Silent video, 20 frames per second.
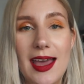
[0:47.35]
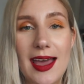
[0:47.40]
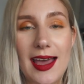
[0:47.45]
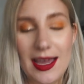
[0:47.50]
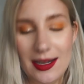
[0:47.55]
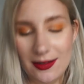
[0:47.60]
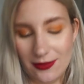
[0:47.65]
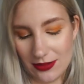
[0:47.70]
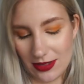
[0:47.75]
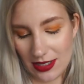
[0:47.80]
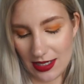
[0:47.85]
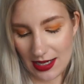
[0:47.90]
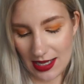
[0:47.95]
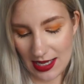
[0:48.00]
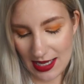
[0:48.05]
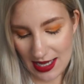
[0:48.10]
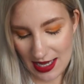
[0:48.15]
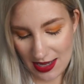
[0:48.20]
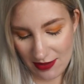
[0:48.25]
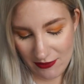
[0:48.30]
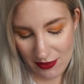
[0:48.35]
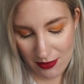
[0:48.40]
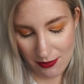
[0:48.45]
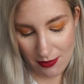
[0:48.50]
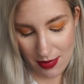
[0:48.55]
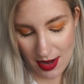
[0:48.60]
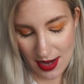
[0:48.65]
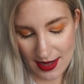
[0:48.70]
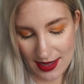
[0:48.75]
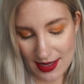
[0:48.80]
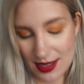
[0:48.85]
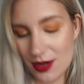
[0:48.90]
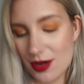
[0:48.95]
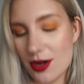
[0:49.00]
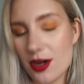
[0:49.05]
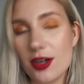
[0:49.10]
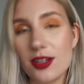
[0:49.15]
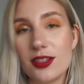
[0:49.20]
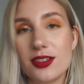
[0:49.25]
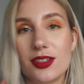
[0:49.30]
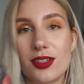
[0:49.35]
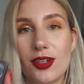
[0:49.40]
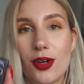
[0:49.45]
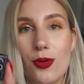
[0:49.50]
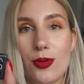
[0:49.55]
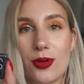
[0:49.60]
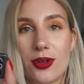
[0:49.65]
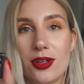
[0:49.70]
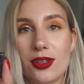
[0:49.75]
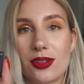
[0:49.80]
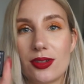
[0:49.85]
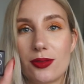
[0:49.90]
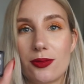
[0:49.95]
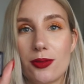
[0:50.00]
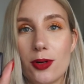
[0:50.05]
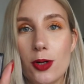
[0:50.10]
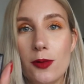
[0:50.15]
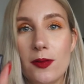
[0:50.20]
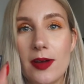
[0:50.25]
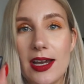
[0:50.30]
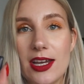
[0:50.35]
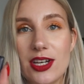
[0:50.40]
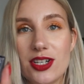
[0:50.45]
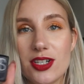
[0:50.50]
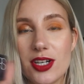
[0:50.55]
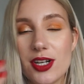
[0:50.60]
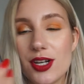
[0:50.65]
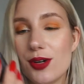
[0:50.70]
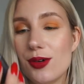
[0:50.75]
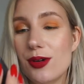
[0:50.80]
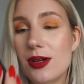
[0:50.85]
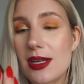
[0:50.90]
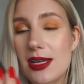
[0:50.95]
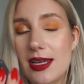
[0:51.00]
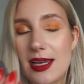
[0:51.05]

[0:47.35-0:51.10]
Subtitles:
and for that I have my NARS Coconut Grove eyeshadow.